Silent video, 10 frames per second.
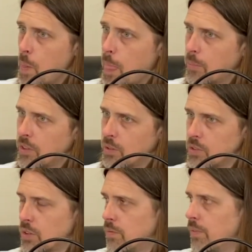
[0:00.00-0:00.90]
but those
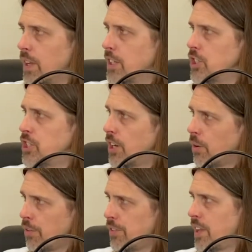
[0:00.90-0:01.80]
are
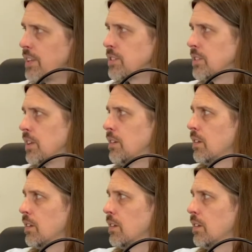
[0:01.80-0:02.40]
general things that